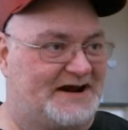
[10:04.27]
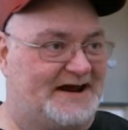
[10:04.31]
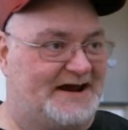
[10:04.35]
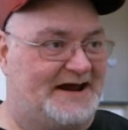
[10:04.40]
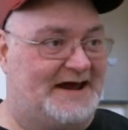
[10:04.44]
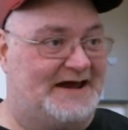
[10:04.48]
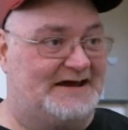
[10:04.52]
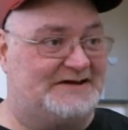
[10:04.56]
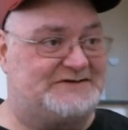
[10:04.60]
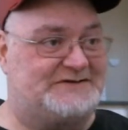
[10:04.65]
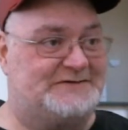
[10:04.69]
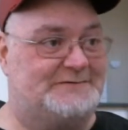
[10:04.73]
But I
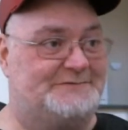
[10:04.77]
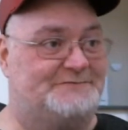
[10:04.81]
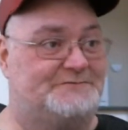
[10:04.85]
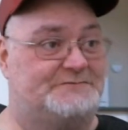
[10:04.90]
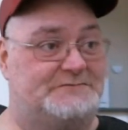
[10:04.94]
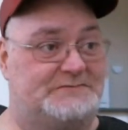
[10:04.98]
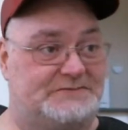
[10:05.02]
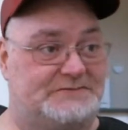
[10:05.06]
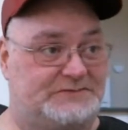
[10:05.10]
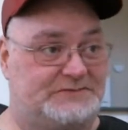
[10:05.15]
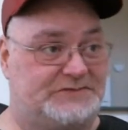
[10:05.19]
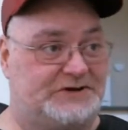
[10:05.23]
asked
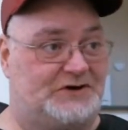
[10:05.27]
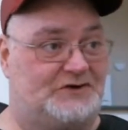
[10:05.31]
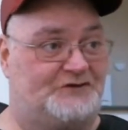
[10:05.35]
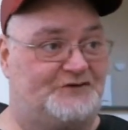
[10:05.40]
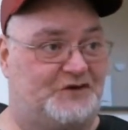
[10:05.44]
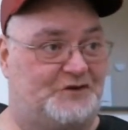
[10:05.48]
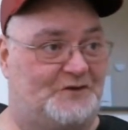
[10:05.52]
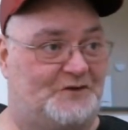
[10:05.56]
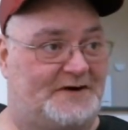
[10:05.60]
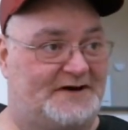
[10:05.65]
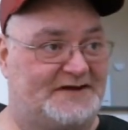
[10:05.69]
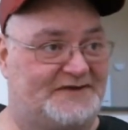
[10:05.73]
him, if
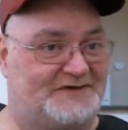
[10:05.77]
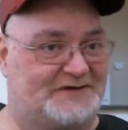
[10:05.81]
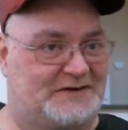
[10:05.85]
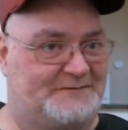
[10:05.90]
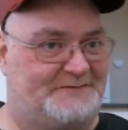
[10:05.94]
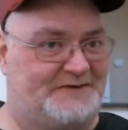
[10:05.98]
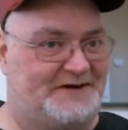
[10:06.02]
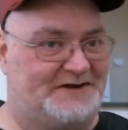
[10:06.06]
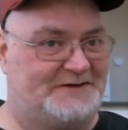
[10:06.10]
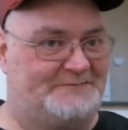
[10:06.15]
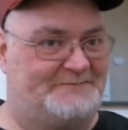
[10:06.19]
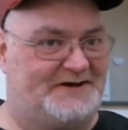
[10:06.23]
he wanted to
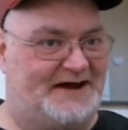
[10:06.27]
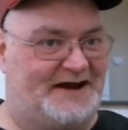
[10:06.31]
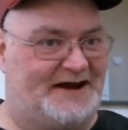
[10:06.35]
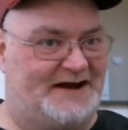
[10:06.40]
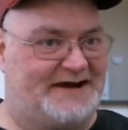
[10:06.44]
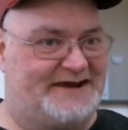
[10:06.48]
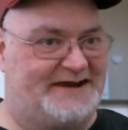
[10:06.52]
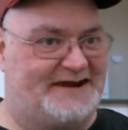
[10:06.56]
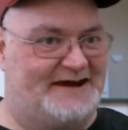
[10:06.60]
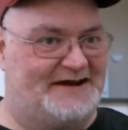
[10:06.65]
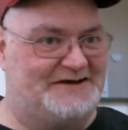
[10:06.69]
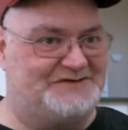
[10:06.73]
come on the
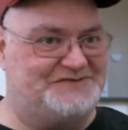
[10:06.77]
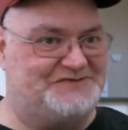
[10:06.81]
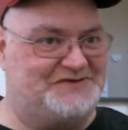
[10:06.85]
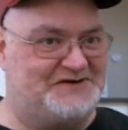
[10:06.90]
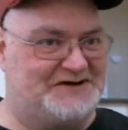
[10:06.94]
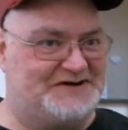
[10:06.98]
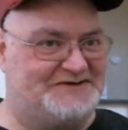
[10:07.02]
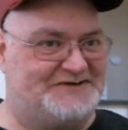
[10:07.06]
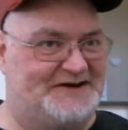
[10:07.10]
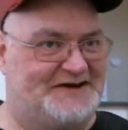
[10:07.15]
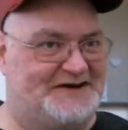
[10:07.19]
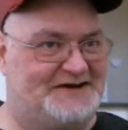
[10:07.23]
podcast,
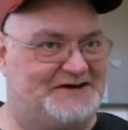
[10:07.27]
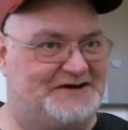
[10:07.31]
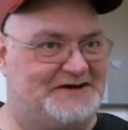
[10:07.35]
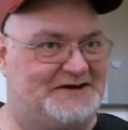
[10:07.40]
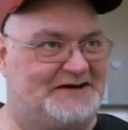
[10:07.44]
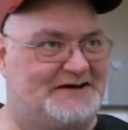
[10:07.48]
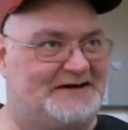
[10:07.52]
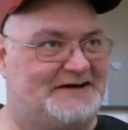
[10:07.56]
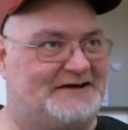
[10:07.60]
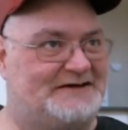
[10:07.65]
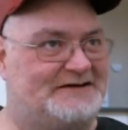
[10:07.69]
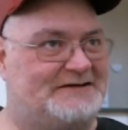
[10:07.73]
and he said,
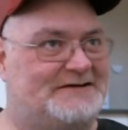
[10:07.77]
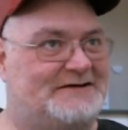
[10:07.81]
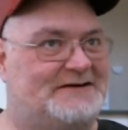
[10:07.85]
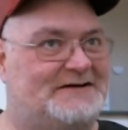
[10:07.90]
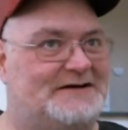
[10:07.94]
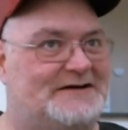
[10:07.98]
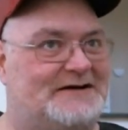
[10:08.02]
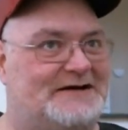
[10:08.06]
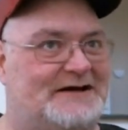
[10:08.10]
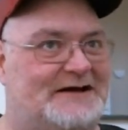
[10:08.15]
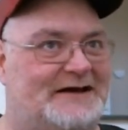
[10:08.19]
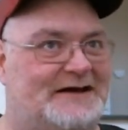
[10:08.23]
yeah.
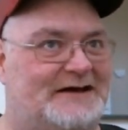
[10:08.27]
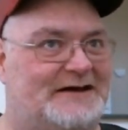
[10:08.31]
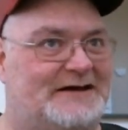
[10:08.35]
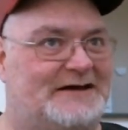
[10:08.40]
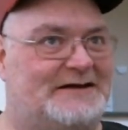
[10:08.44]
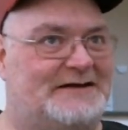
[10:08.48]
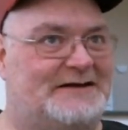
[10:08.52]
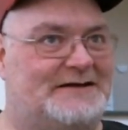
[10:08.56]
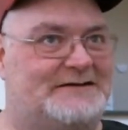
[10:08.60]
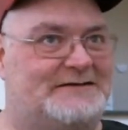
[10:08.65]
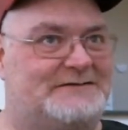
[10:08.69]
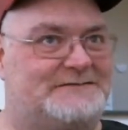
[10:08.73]

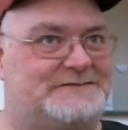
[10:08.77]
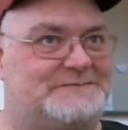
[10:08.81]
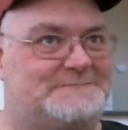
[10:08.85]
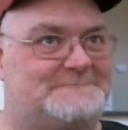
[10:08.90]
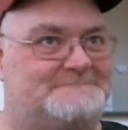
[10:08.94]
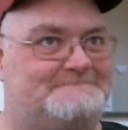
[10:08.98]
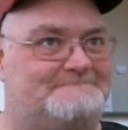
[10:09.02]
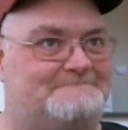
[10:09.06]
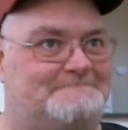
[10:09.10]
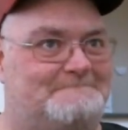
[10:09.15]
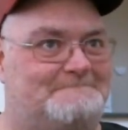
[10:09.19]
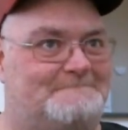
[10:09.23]
And
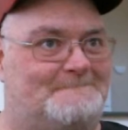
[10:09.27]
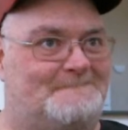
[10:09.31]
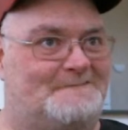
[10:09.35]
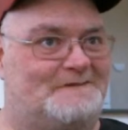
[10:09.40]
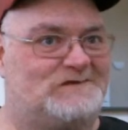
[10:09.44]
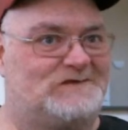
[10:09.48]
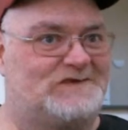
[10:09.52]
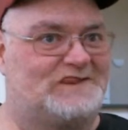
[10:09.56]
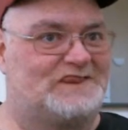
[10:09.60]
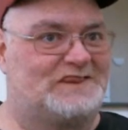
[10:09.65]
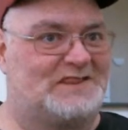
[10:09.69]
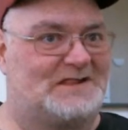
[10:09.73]

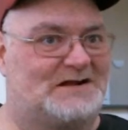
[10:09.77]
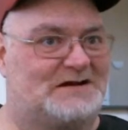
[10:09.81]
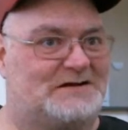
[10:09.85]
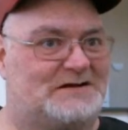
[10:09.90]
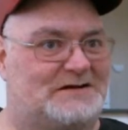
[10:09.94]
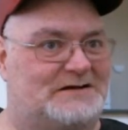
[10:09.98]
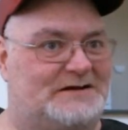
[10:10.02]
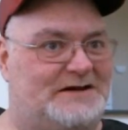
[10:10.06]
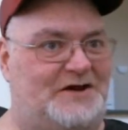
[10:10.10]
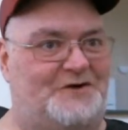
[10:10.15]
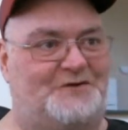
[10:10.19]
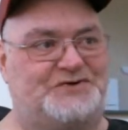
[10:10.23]

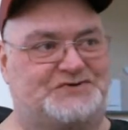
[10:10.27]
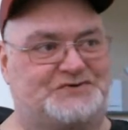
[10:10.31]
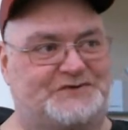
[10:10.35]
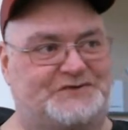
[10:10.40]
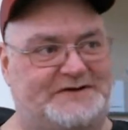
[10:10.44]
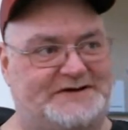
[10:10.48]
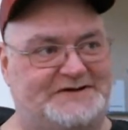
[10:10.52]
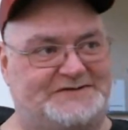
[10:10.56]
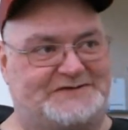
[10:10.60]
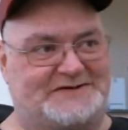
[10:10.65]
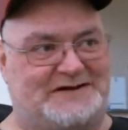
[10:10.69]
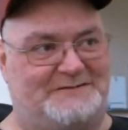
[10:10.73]
he always
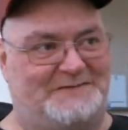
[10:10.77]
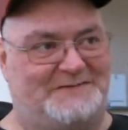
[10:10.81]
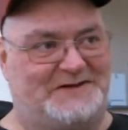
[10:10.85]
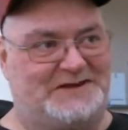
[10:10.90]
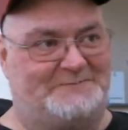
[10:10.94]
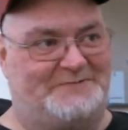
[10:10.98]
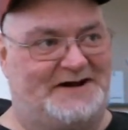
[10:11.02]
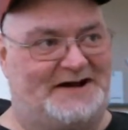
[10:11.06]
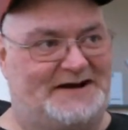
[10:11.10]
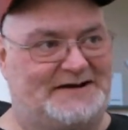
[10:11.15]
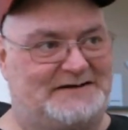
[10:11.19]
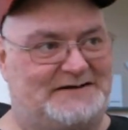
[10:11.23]
agrees to come on
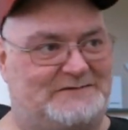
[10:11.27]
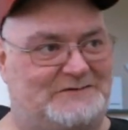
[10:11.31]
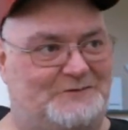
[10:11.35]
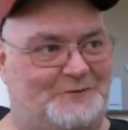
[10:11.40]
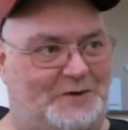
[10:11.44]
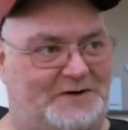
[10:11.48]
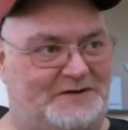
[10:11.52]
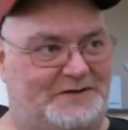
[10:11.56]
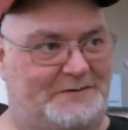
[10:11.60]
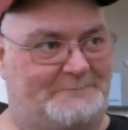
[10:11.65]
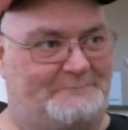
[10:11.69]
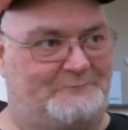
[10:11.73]
the
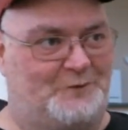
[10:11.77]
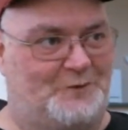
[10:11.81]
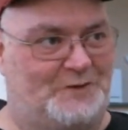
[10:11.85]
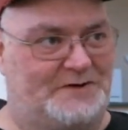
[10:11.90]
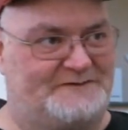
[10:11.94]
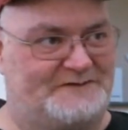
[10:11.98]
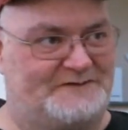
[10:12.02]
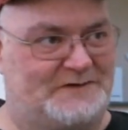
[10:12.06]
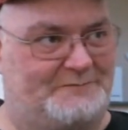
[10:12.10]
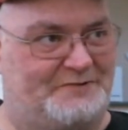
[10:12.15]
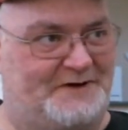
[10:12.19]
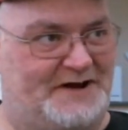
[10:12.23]
one
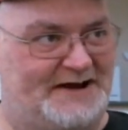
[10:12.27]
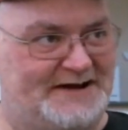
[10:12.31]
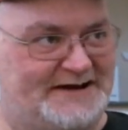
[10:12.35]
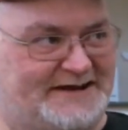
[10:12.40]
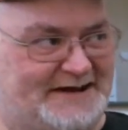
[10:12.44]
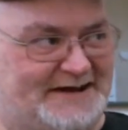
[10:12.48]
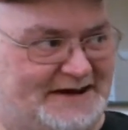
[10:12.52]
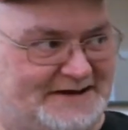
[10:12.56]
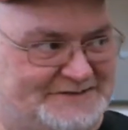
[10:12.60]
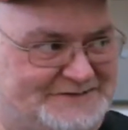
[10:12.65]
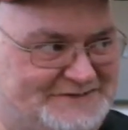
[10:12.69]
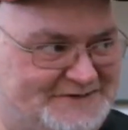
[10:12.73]
of our
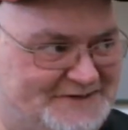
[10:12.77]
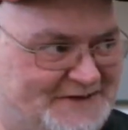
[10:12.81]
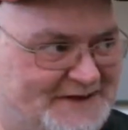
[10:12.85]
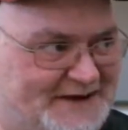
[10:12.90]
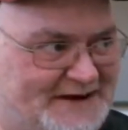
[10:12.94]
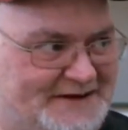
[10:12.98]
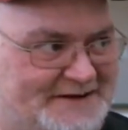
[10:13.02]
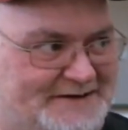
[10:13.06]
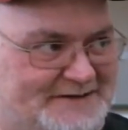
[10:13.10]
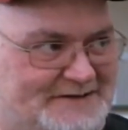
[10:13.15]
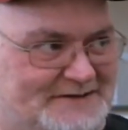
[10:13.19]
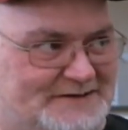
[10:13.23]
podcasts, and
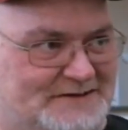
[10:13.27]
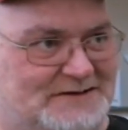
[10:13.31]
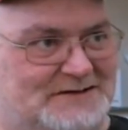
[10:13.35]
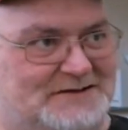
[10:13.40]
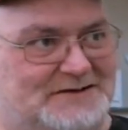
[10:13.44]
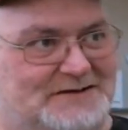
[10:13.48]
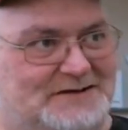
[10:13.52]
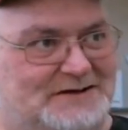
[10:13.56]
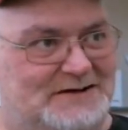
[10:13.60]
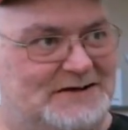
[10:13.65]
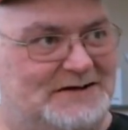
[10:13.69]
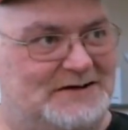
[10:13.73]
then
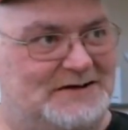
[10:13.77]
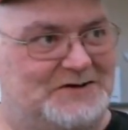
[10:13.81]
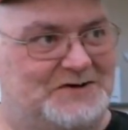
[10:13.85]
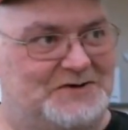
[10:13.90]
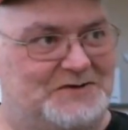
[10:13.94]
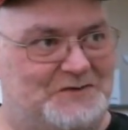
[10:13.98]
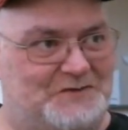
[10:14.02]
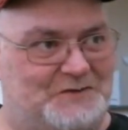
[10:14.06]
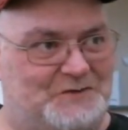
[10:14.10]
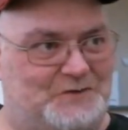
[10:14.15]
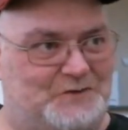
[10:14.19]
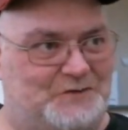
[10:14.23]

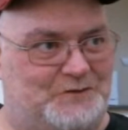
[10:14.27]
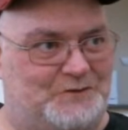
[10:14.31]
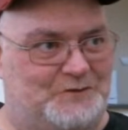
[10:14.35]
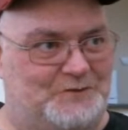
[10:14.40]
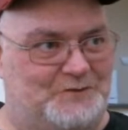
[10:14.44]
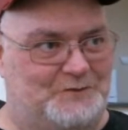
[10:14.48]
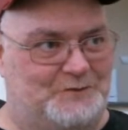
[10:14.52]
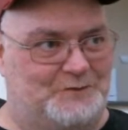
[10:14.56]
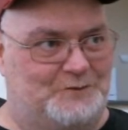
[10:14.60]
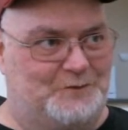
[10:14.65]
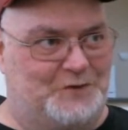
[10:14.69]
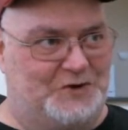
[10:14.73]

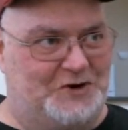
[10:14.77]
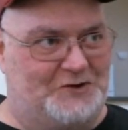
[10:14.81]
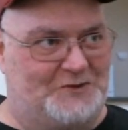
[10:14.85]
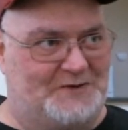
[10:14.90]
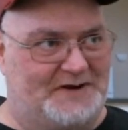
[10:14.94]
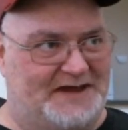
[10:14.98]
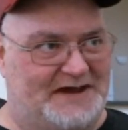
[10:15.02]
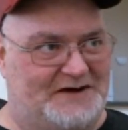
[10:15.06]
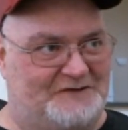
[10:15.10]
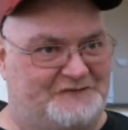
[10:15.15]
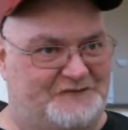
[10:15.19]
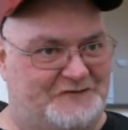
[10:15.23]
we
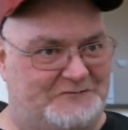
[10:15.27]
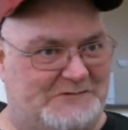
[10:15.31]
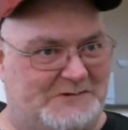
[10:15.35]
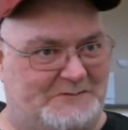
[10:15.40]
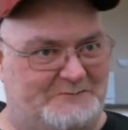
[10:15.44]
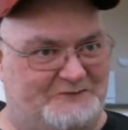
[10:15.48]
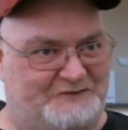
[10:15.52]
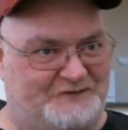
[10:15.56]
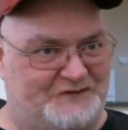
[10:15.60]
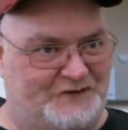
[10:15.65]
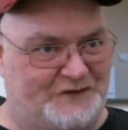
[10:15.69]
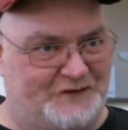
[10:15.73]
don't hear from
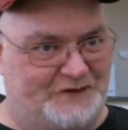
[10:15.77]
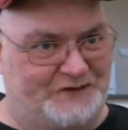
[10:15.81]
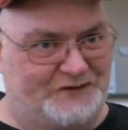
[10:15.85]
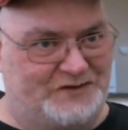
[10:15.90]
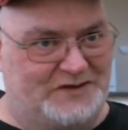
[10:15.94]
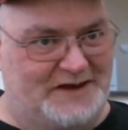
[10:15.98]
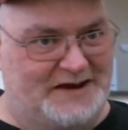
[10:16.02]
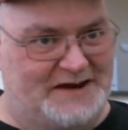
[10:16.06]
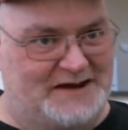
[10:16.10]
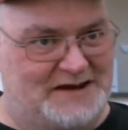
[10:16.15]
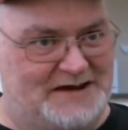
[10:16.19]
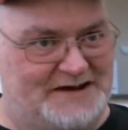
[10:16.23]
him for
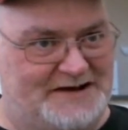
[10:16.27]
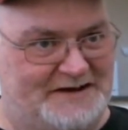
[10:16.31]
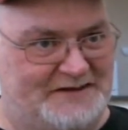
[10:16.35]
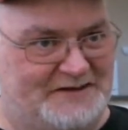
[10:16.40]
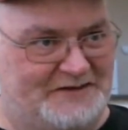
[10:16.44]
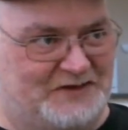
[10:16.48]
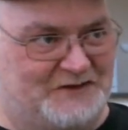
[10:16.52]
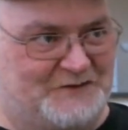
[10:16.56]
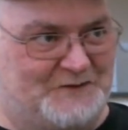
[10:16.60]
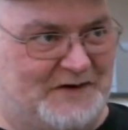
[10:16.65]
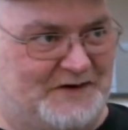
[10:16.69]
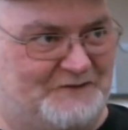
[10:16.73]
like
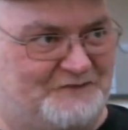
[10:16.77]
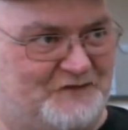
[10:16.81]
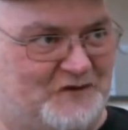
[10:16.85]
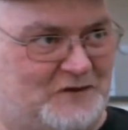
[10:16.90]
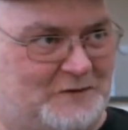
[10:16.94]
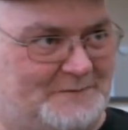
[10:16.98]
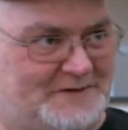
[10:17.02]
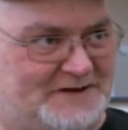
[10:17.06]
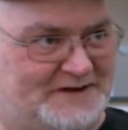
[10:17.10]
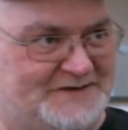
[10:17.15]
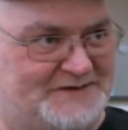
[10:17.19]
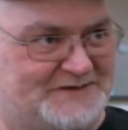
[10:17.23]
another 3 or
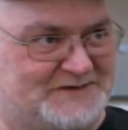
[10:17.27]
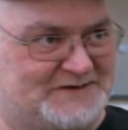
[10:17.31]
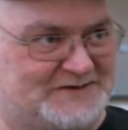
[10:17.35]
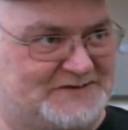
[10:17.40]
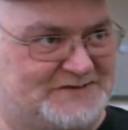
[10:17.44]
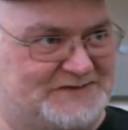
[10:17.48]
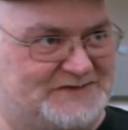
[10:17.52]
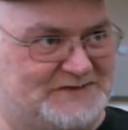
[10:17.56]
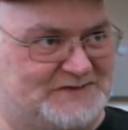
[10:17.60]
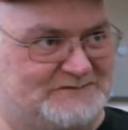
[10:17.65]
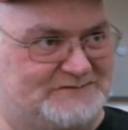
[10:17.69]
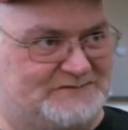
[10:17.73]
4 months
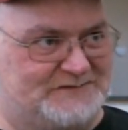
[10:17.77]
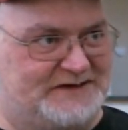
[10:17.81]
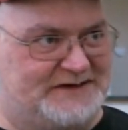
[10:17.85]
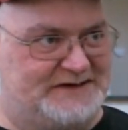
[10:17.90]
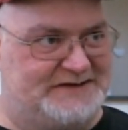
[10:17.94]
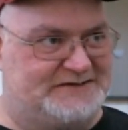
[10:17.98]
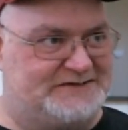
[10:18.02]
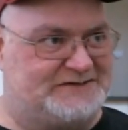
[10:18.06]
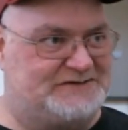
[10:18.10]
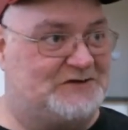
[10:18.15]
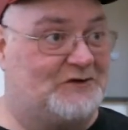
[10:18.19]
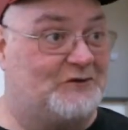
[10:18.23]
because
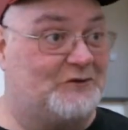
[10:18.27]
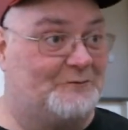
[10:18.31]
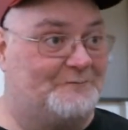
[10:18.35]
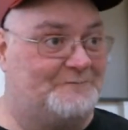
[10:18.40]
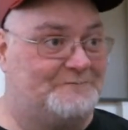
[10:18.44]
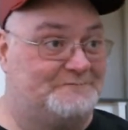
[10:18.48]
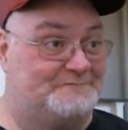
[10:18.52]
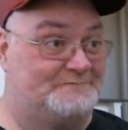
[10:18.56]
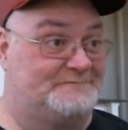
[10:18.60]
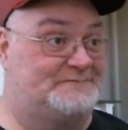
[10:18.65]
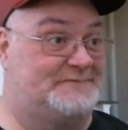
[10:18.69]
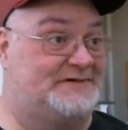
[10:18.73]
he's so
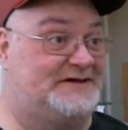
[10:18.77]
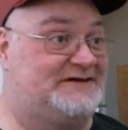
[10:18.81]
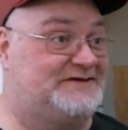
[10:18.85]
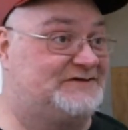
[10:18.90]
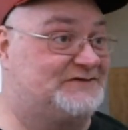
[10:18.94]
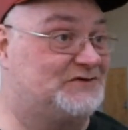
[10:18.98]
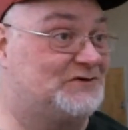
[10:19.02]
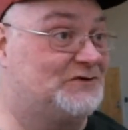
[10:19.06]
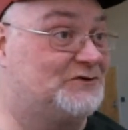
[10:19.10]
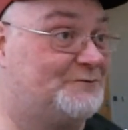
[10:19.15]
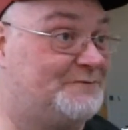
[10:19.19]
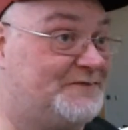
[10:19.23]

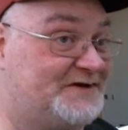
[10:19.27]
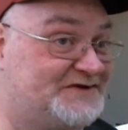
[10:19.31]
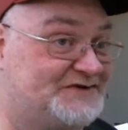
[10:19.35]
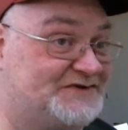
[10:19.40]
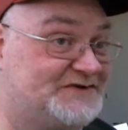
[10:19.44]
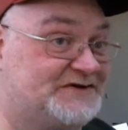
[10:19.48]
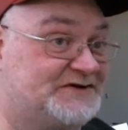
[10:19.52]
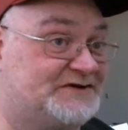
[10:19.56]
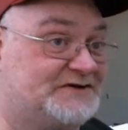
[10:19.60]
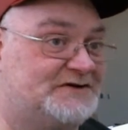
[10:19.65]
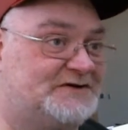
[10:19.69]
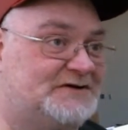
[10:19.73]

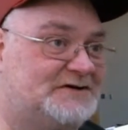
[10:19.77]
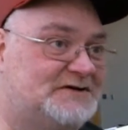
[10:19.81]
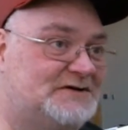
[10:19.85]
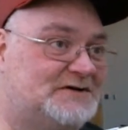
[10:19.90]
busy.